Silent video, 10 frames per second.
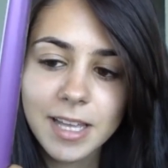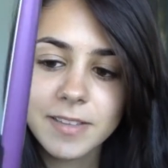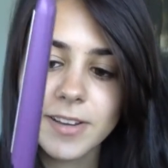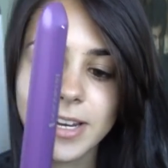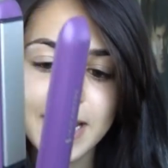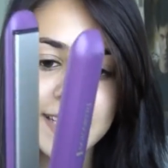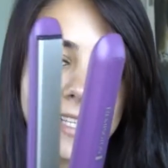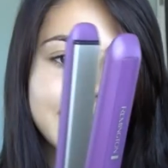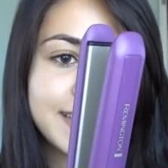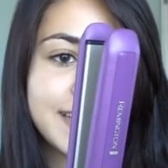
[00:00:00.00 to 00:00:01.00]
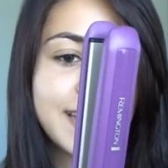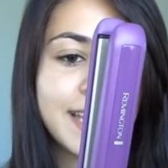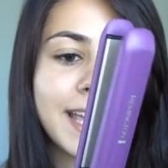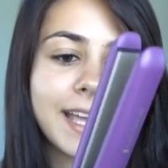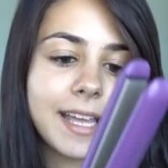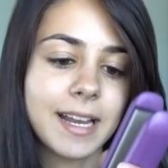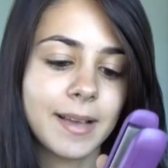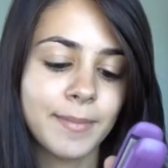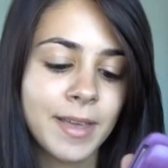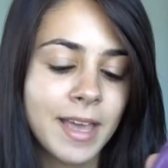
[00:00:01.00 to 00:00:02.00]
It's very nice and sleek and
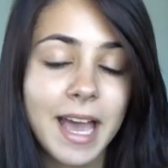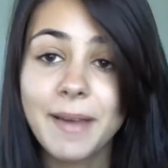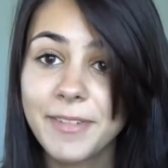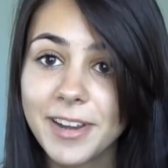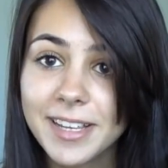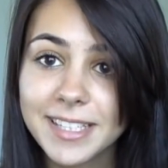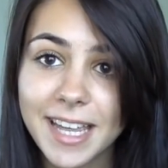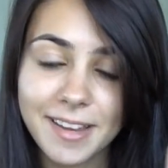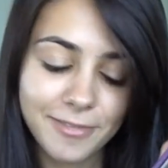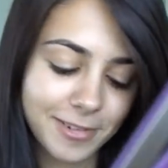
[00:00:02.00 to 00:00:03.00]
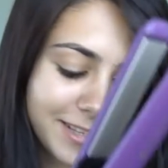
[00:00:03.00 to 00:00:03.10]
um, I'm very excited for